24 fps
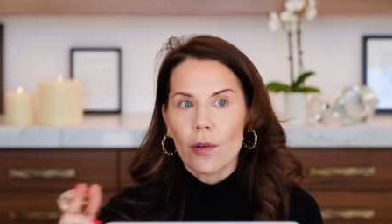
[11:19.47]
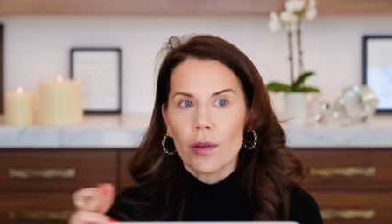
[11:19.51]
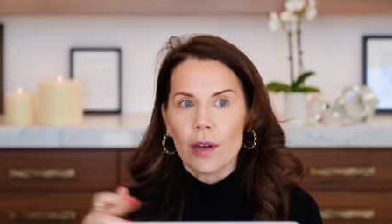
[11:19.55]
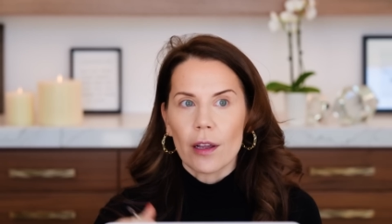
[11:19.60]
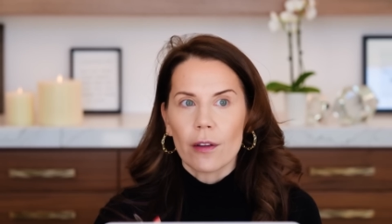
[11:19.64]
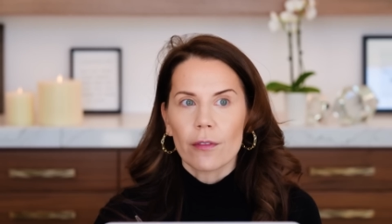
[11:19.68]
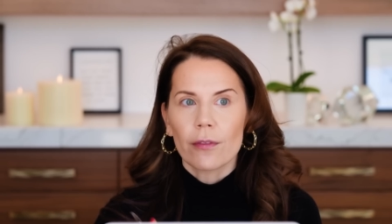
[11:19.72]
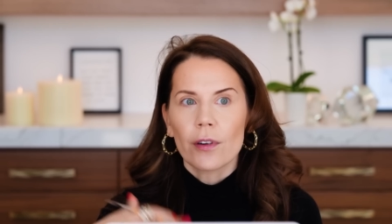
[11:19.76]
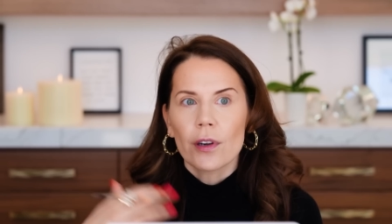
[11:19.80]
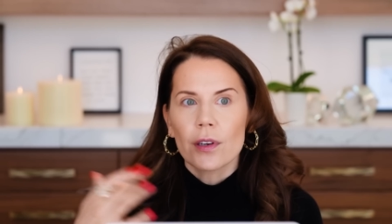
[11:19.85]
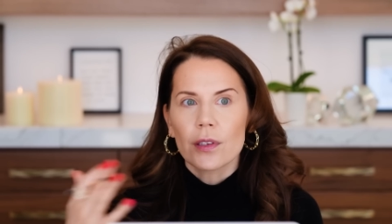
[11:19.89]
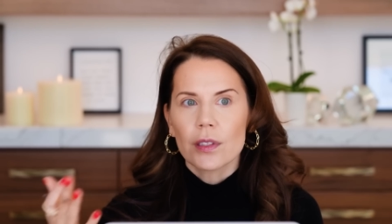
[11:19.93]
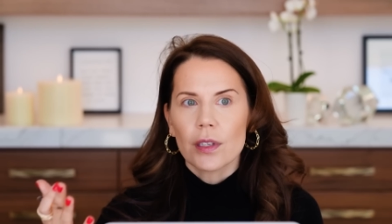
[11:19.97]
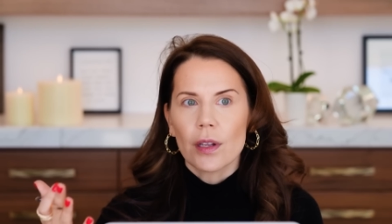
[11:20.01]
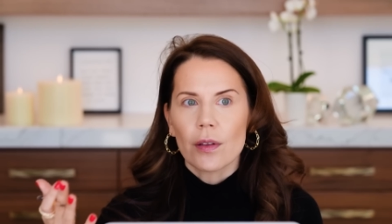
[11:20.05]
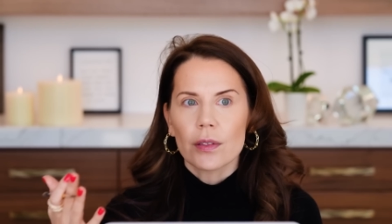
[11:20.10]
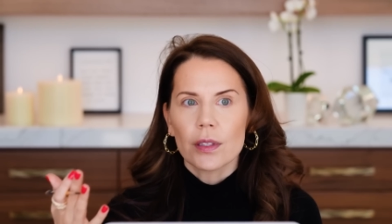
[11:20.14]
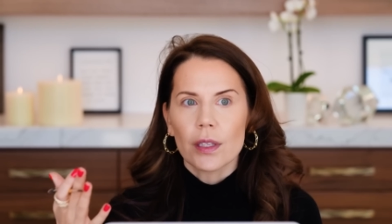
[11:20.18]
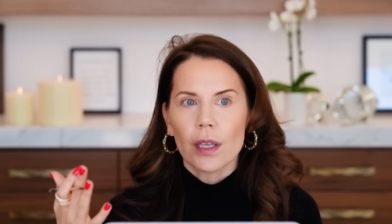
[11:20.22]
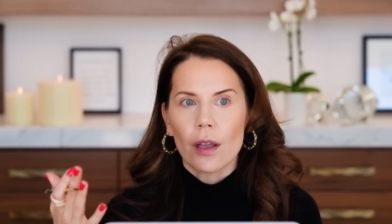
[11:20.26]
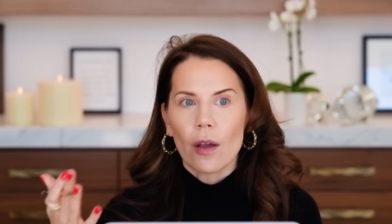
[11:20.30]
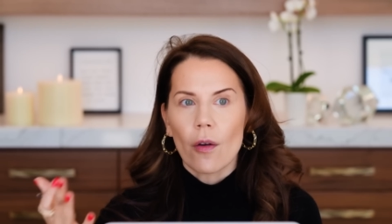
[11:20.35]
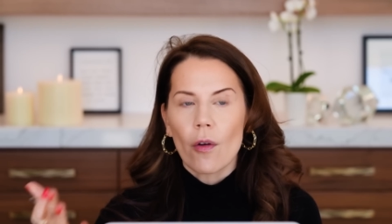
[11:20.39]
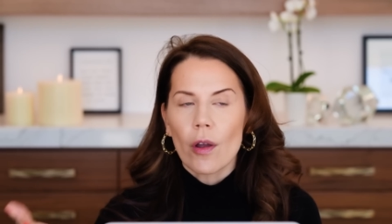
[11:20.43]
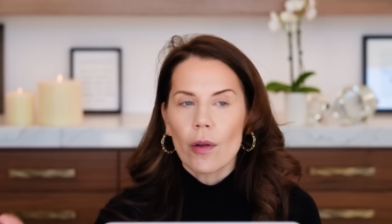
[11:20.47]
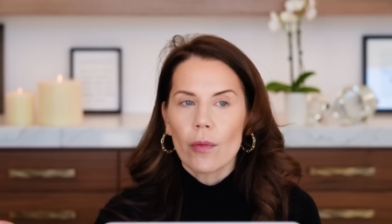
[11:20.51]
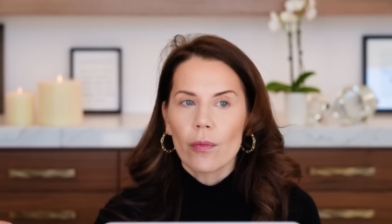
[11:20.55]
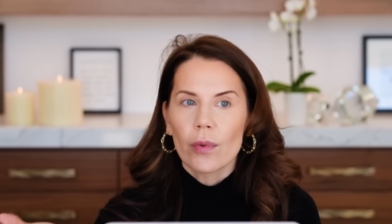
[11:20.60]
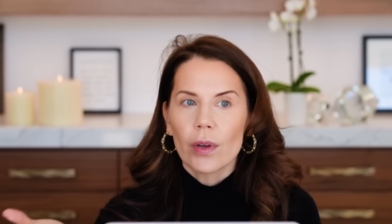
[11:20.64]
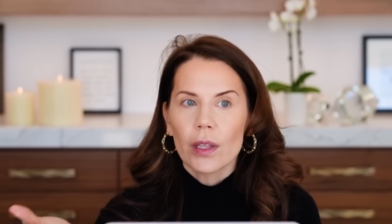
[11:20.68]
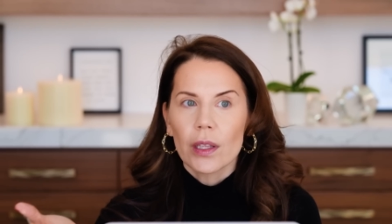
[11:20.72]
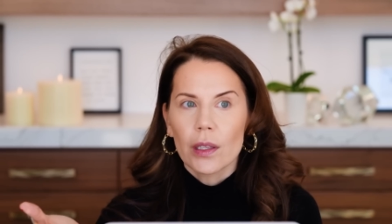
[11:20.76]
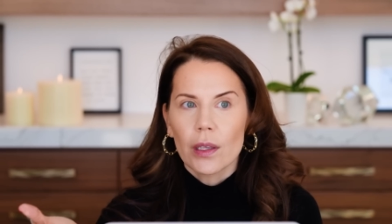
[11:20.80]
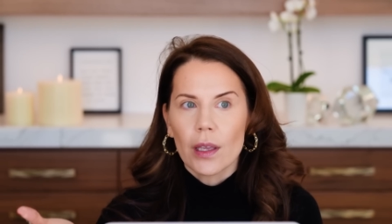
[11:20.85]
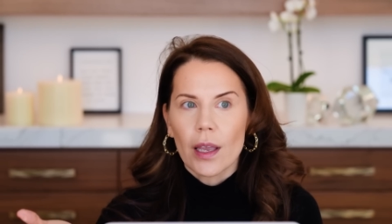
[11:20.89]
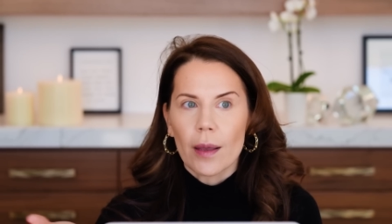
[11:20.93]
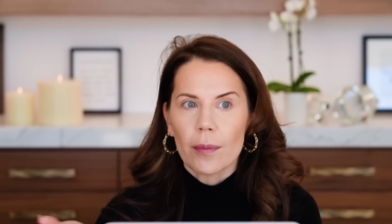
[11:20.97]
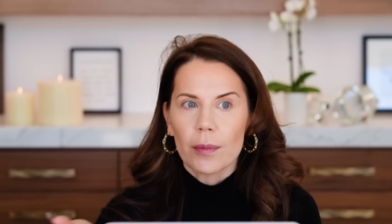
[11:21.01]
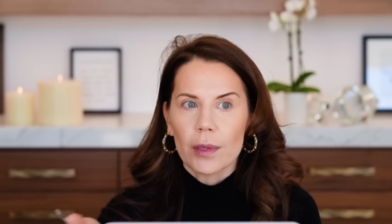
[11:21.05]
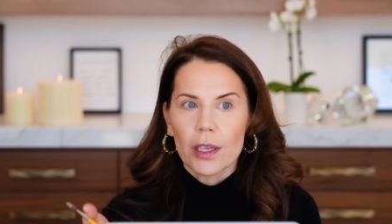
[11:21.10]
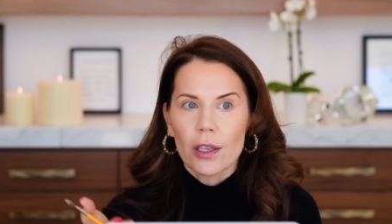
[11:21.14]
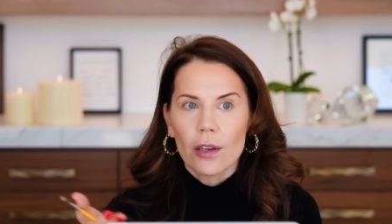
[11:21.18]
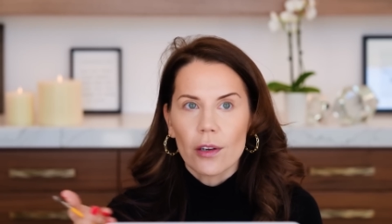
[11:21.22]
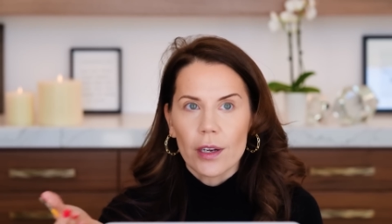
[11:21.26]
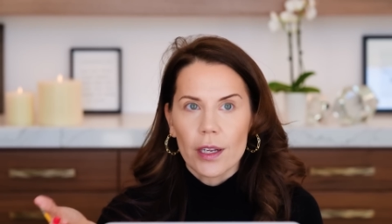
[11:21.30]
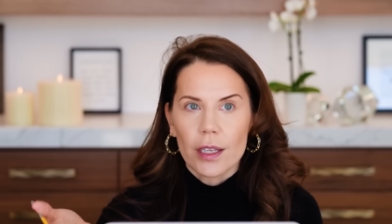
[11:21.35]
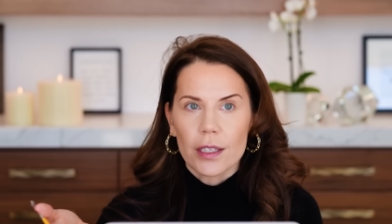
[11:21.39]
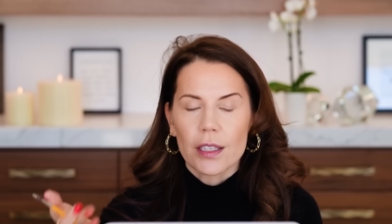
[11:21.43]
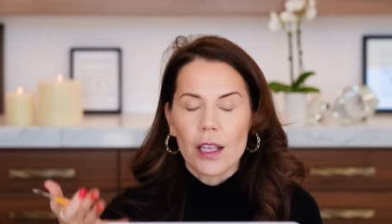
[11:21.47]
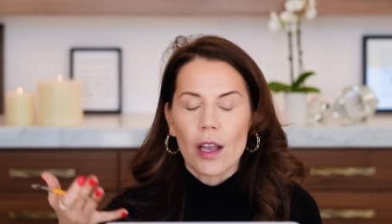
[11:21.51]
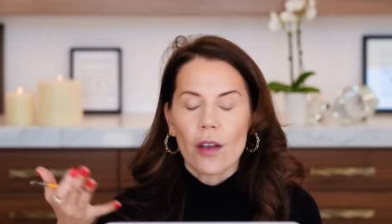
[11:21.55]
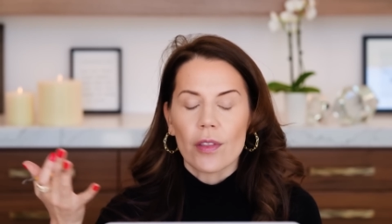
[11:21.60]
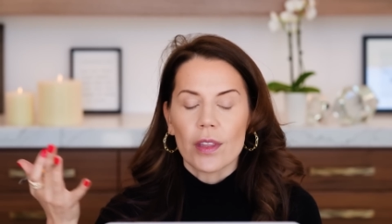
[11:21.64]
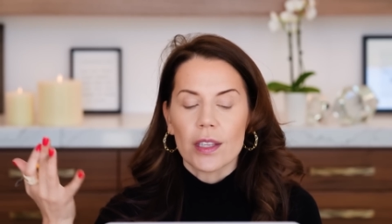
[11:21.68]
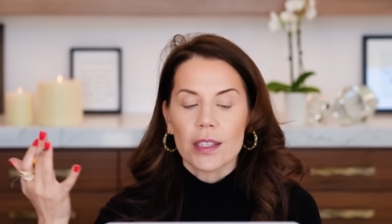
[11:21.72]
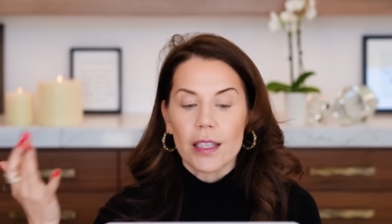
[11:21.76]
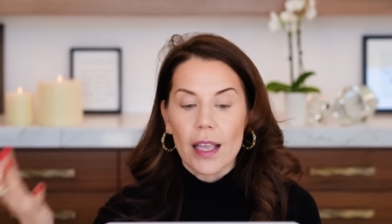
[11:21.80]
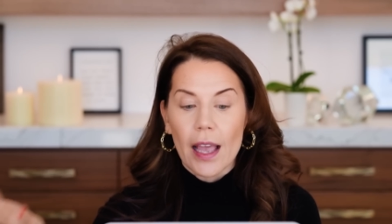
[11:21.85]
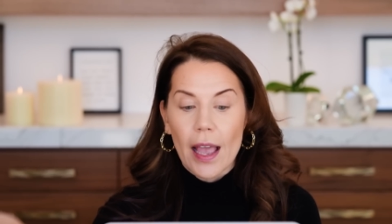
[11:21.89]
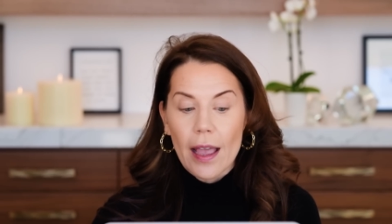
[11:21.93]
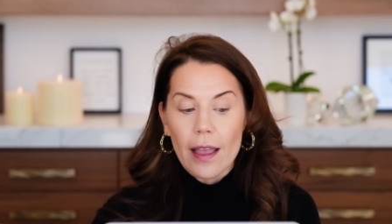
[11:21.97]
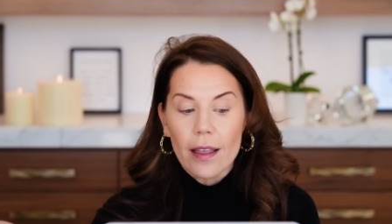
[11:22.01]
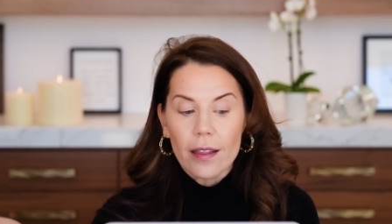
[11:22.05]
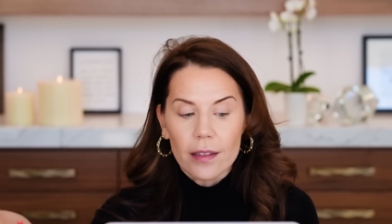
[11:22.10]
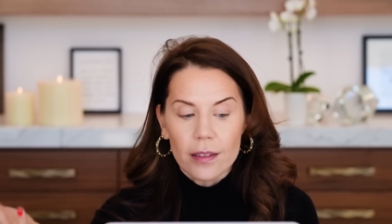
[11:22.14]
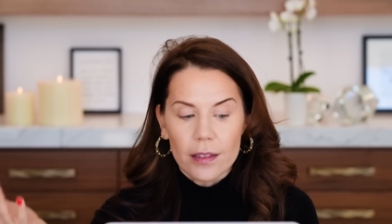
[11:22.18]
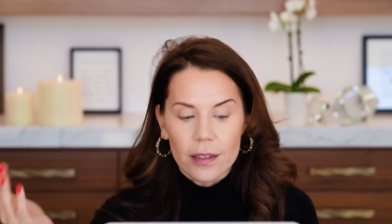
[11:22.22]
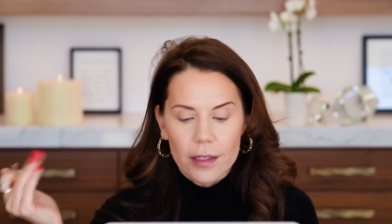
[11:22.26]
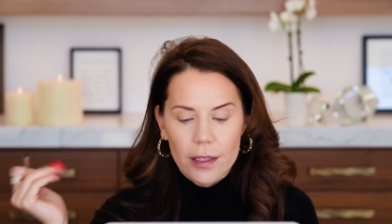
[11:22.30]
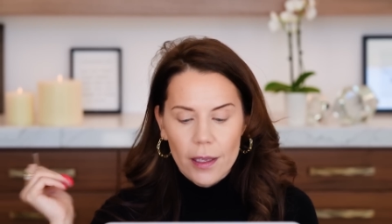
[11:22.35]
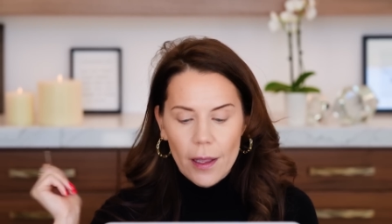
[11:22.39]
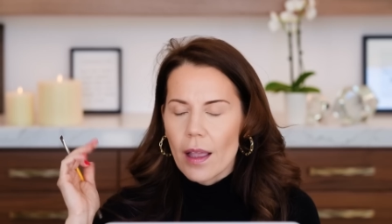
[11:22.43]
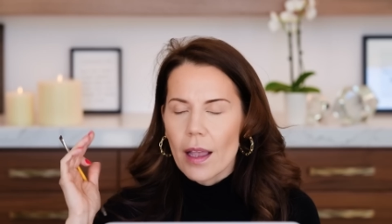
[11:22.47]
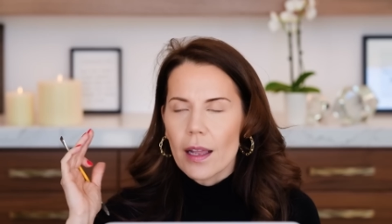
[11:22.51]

And at first I was like, oh, I really, I'm curious how this ends.